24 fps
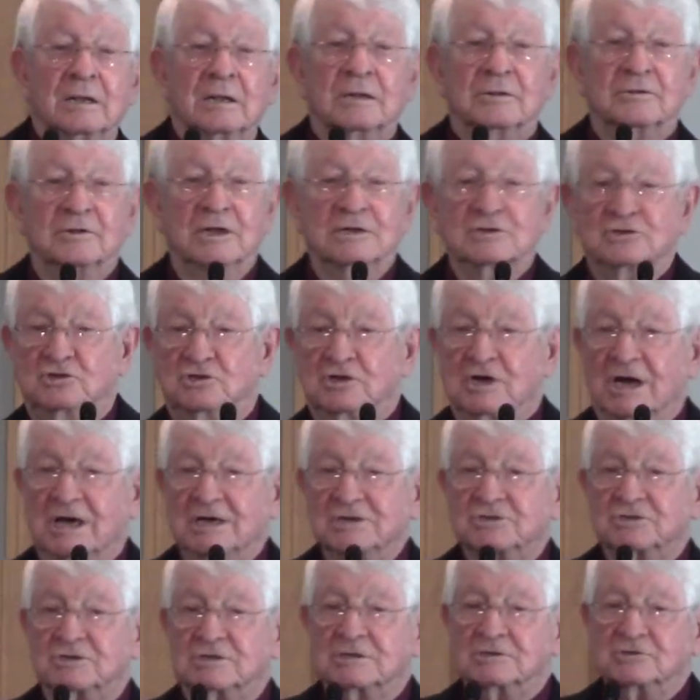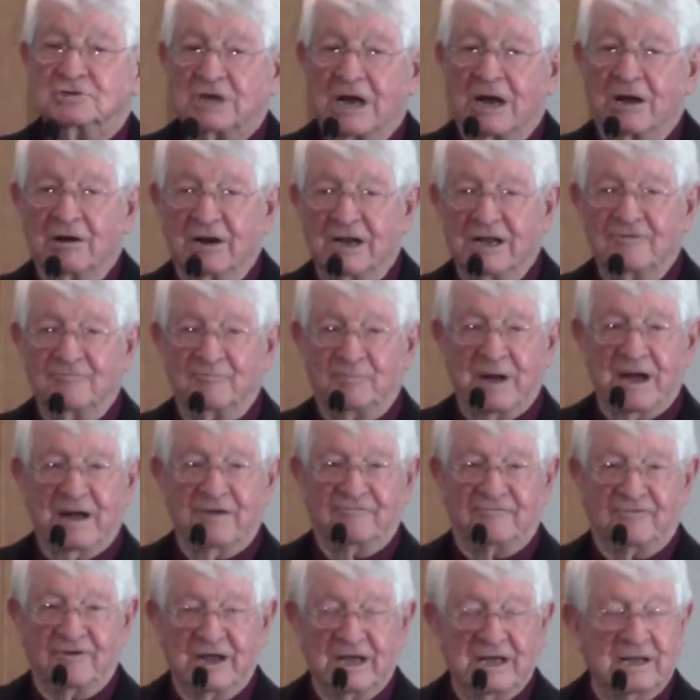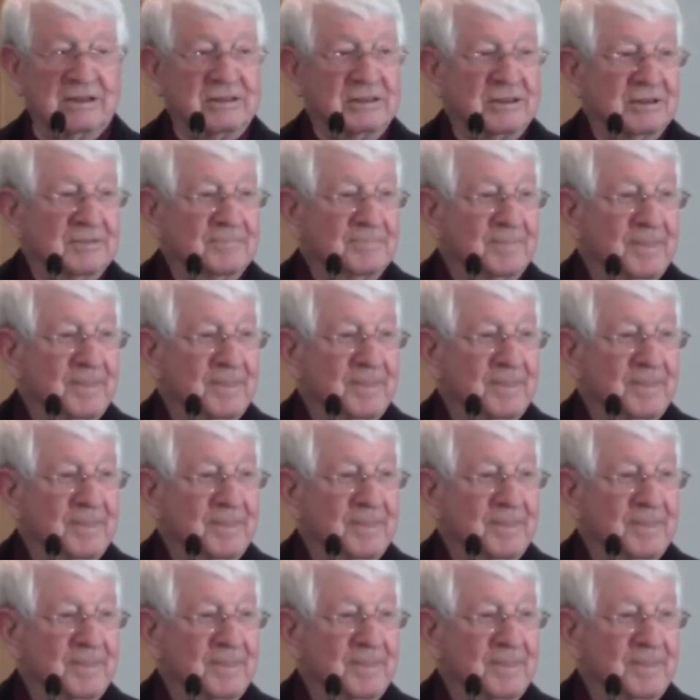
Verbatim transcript: The just shall live by faith.